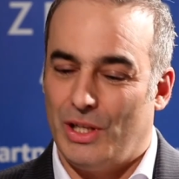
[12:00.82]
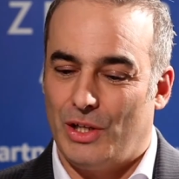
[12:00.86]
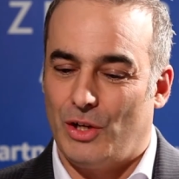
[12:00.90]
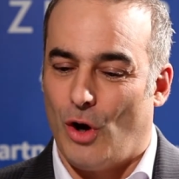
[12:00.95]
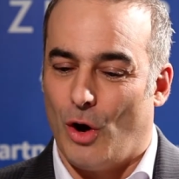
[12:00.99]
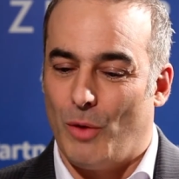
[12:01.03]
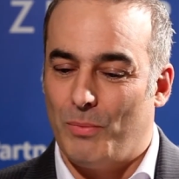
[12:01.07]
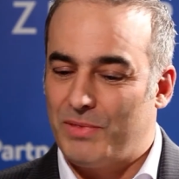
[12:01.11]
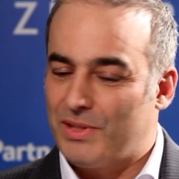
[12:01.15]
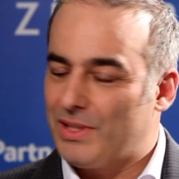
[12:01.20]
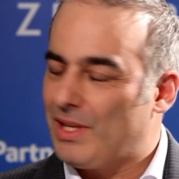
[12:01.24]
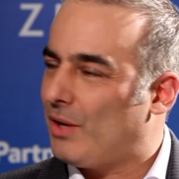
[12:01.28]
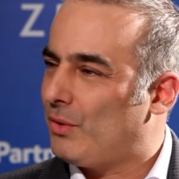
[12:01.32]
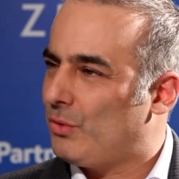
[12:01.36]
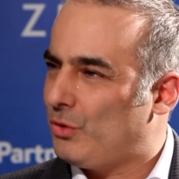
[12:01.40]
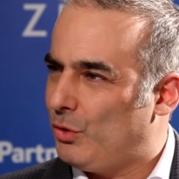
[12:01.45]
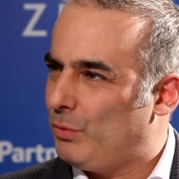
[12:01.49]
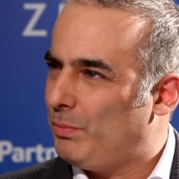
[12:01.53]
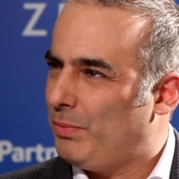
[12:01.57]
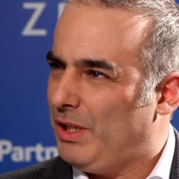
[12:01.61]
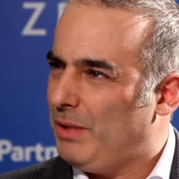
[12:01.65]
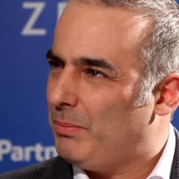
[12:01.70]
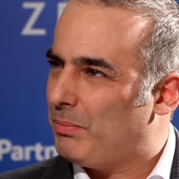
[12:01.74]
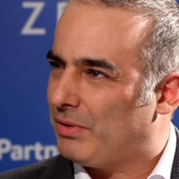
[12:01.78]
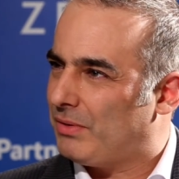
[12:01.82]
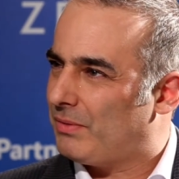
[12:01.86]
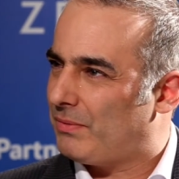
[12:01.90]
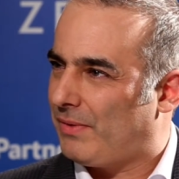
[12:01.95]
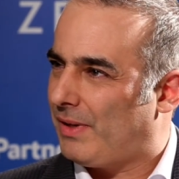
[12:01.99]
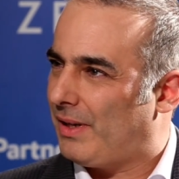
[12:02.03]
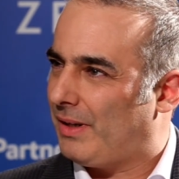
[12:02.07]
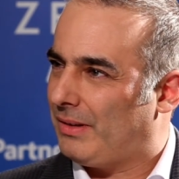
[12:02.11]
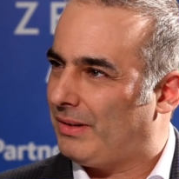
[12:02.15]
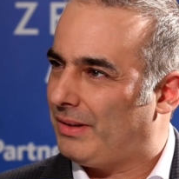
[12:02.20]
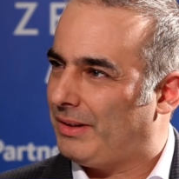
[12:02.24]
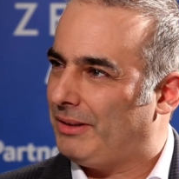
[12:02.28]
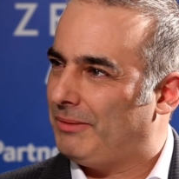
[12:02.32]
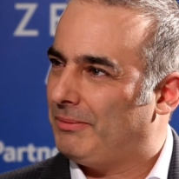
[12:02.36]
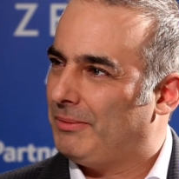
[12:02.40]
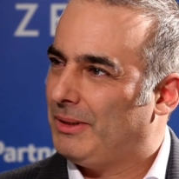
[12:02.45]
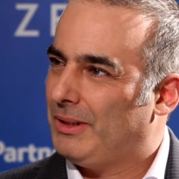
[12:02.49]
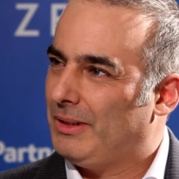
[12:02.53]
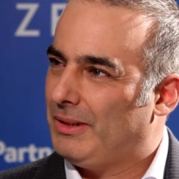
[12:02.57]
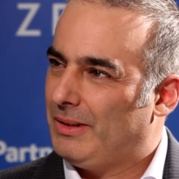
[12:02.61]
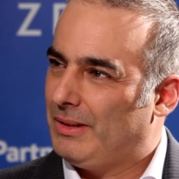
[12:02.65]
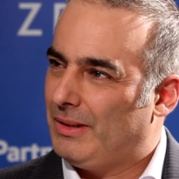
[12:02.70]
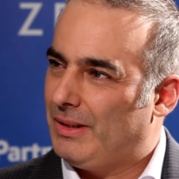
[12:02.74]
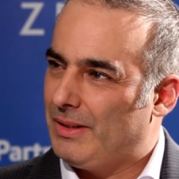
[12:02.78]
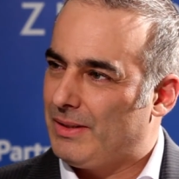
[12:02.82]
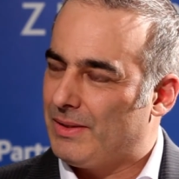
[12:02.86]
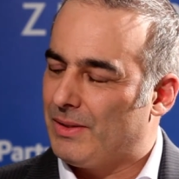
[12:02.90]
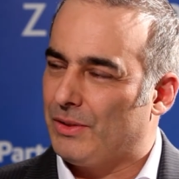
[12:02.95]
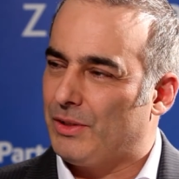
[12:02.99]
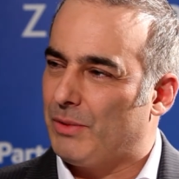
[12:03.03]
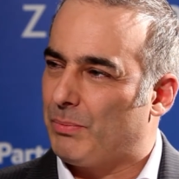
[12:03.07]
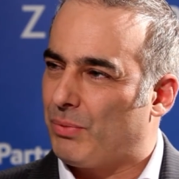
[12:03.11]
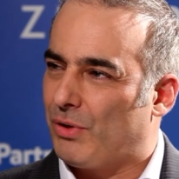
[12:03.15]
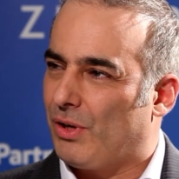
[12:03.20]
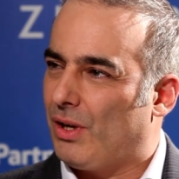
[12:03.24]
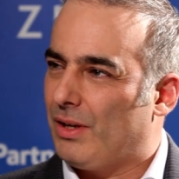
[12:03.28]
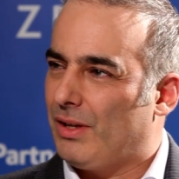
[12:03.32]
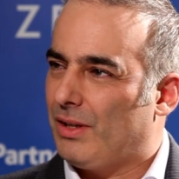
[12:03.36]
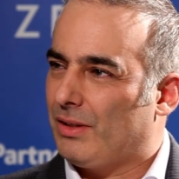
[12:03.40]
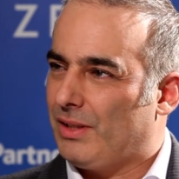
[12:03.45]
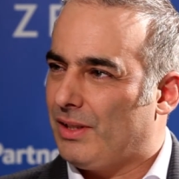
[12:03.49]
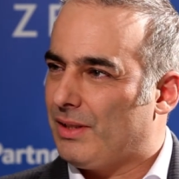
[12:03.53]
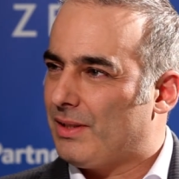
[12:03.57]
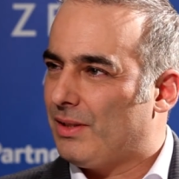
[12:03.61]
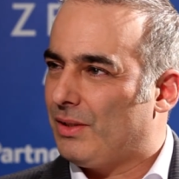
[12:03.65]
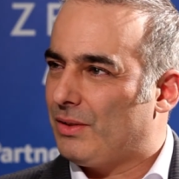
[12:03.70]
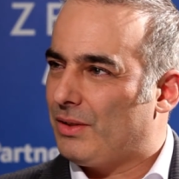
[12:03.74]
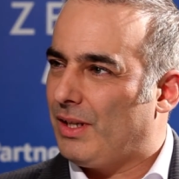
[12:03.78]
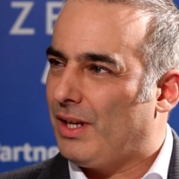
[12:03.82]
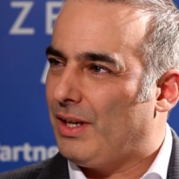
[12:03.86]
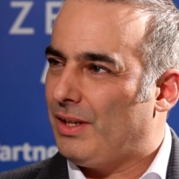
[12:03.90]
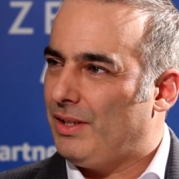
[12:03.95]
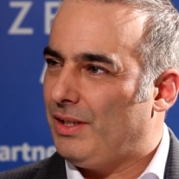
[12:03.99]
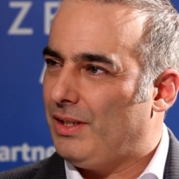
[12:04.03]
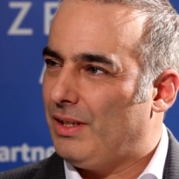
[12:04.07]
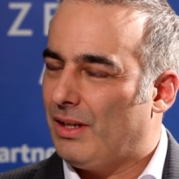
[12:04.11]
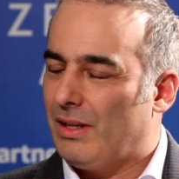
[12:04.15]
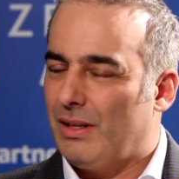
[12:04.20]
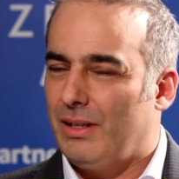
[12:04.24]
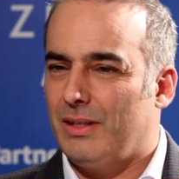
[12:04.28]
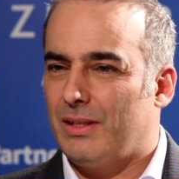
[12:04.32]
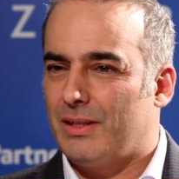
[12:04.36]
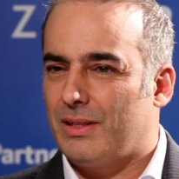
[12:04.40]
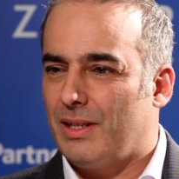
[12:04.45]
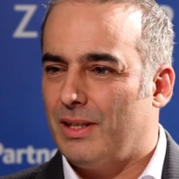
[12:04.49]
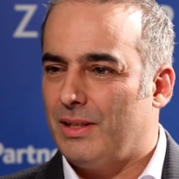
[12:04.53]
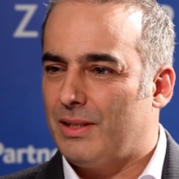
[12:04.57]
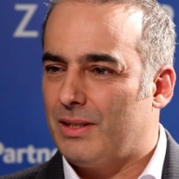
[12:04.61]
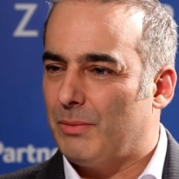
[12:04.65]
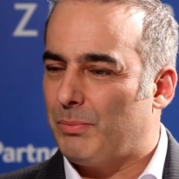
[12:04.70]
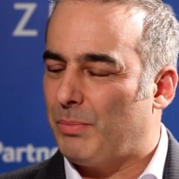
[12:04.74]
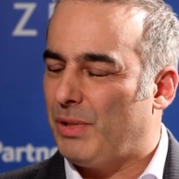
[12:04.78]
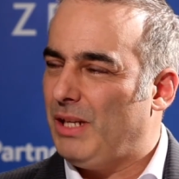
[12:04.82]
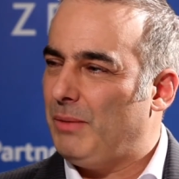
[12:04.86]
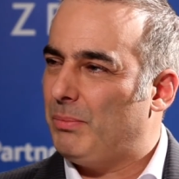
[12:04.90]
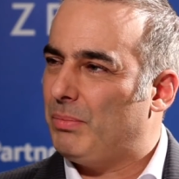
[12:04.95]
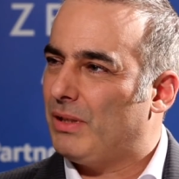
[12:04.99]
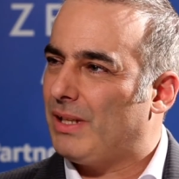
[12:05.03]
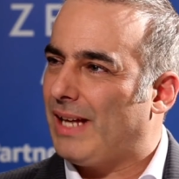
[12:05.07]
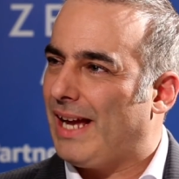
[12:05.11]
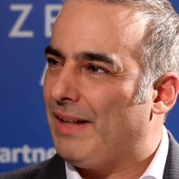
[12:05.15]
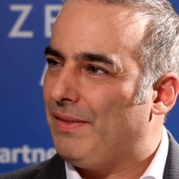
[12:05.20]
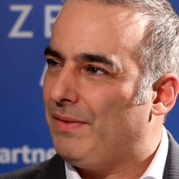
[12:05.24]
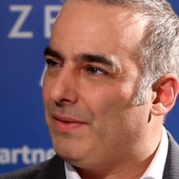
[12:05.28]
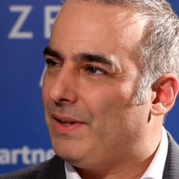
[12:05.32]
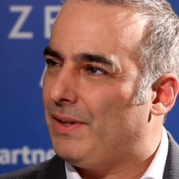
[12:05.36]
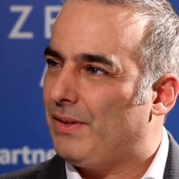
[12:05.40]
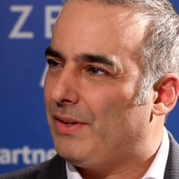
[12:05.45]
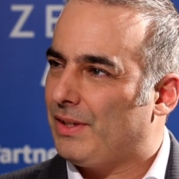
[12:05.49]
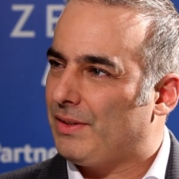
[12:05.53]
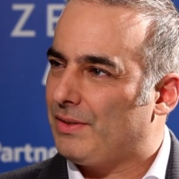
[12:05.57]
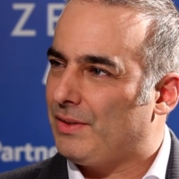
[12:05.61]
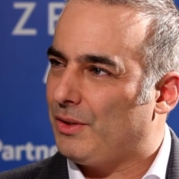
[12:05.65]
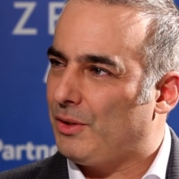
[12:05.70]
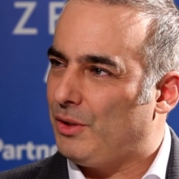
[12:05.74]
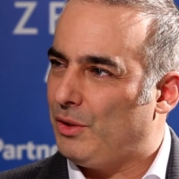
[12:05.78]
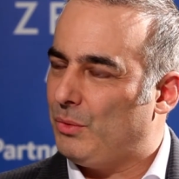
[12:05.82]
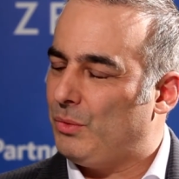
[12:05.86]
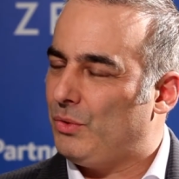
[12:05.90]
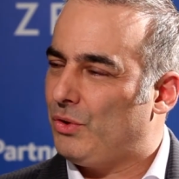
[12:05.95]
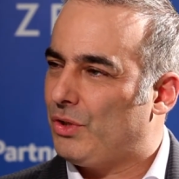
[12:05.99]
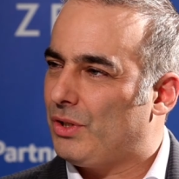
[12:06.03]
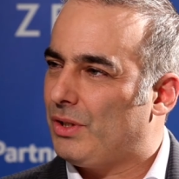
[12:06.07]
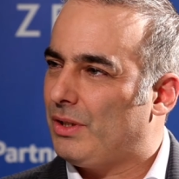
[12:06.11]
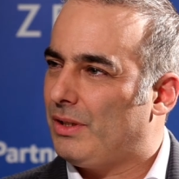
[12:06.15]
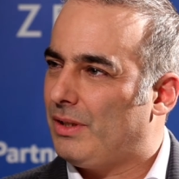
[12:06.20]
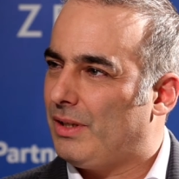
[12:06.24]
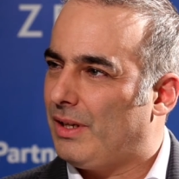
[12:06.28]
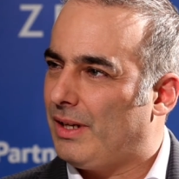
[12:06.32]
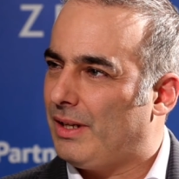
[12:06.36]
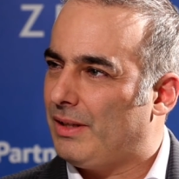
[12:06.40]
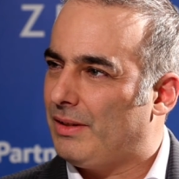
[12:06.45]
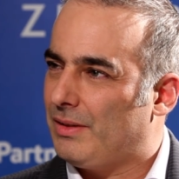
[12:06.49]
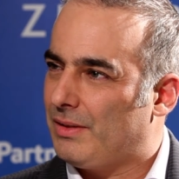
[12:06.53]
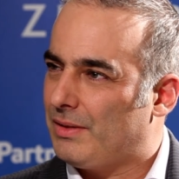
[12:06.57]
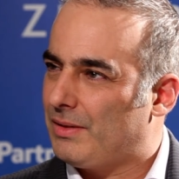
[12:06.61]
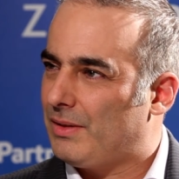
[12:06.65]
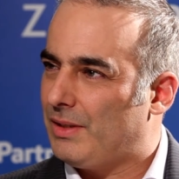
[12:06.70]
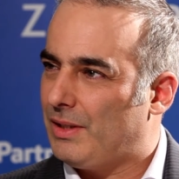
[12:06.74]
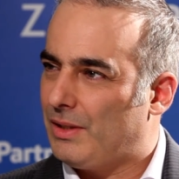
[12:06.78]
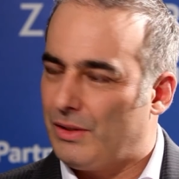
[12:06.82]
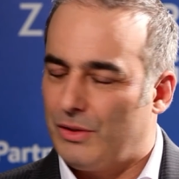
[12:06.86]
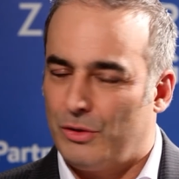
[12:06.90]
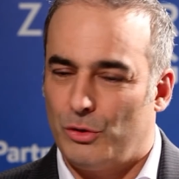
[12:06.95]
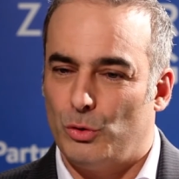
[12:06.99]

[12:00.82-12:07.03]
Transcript: it comes down to people finally. It's not the product, it's not the idea, it's the people and their execution and their